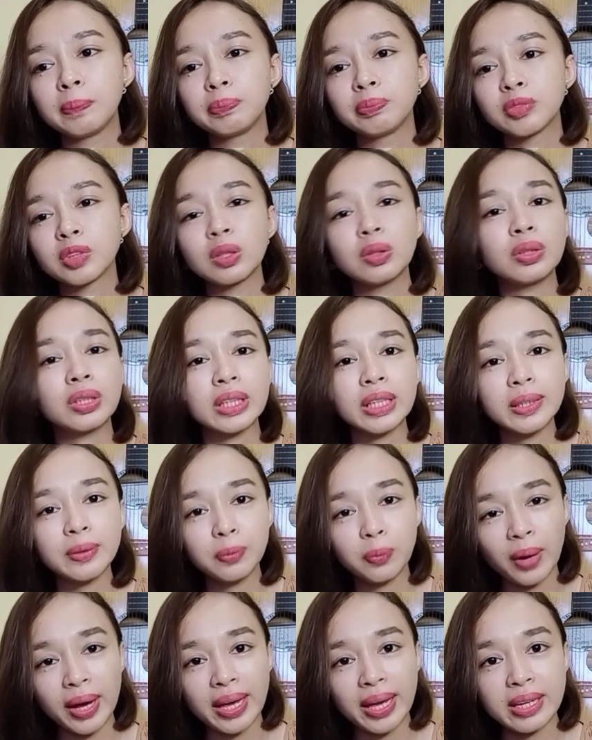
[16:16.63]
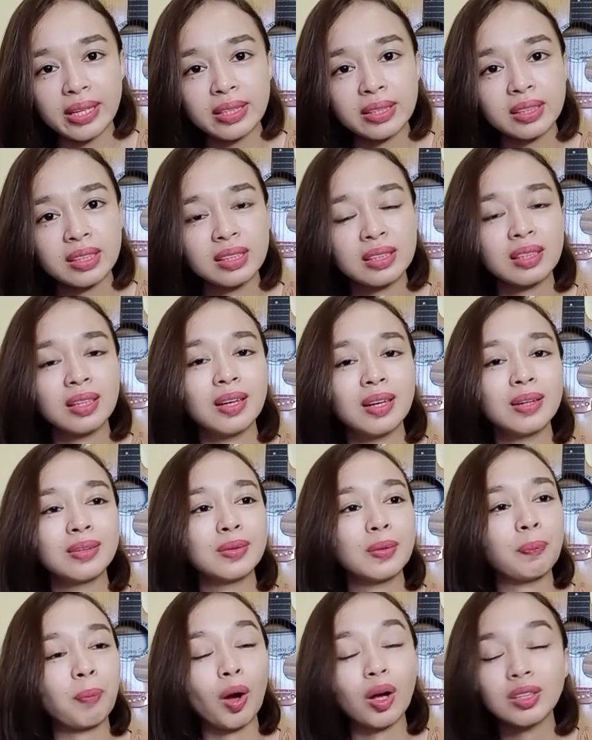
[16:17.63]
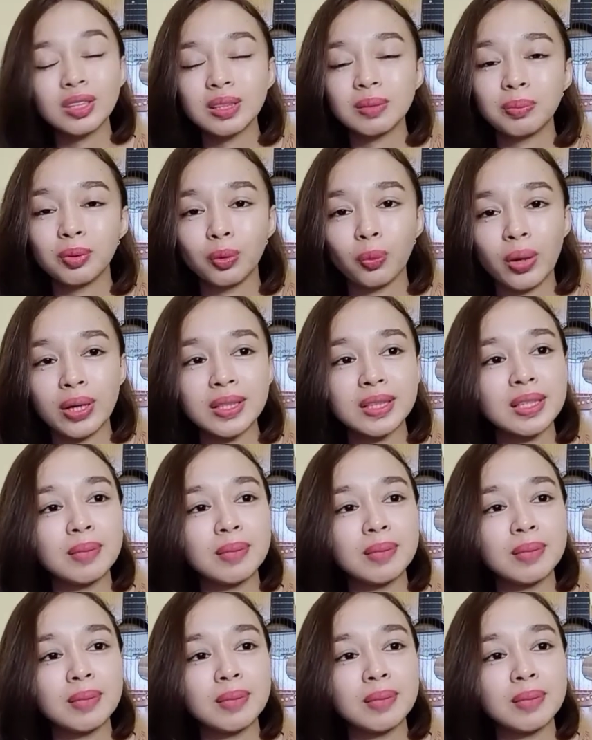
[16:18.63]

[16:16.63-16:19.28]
concrete ways, the possible ways,